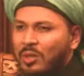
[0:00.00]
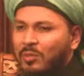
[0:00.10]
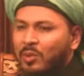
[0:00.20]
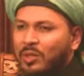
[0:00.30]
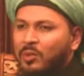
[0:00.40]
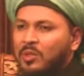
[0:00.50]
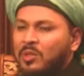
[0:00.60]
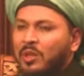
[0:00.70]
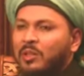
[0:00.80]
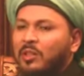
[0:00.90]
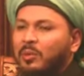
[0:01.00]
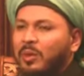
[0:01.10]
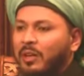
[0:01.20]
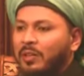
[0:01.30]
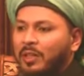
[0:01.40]
someone who is not in the
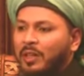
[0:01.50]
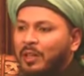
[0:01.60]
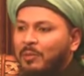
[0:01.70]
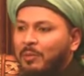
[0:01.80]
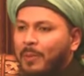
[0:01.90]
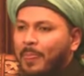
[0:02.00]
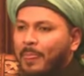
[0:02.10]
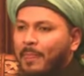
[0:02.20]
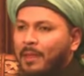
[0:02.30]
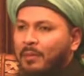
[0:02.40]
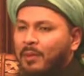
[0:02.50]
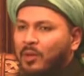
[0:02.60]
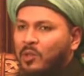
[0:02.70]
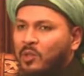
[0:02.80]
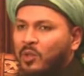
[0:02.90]
way of Allah.
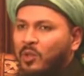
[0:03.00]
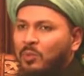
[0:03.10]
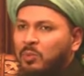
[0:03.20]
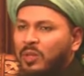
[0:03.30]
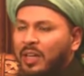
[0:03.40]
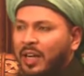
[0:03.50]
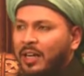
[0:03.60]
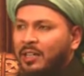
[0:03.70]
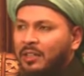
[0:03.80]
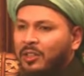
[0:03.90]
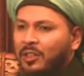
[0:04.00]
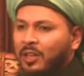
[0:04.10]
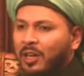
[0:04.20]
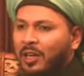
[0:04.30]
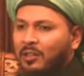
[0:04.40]
Because you're going to put an idol in
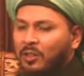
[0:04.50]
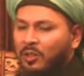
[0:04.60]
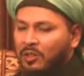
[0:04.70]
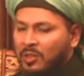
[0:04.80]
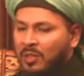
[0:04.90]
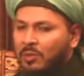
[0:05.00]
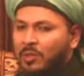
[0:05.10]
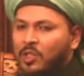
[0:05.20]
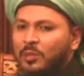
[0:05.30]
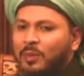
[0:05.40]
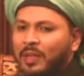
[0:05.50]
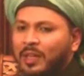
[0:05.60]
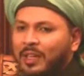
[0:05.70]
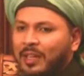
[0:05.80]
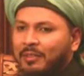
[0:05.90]
your heart, you're going to start worshipping
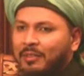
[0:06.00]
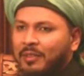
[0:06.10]
it then.